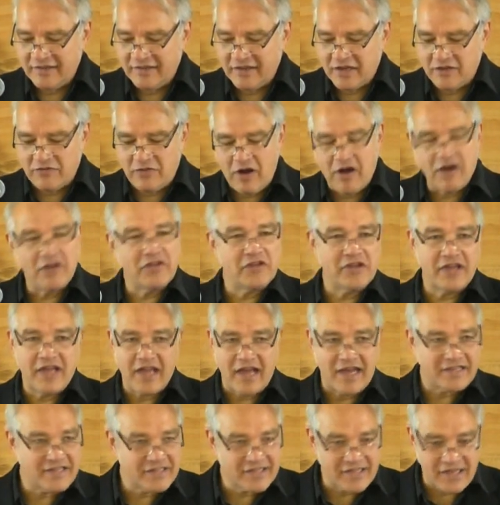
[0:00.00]
of all the
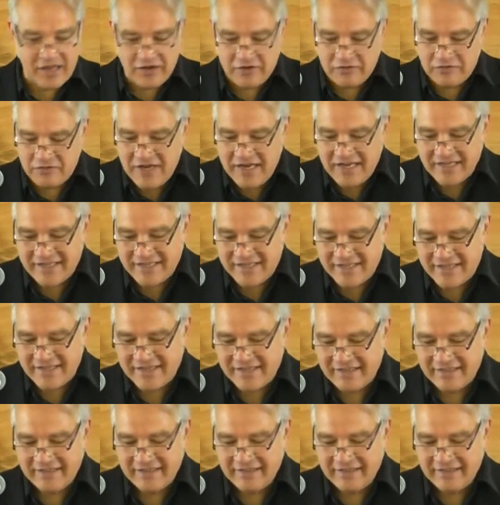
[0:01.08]
guests at a feast.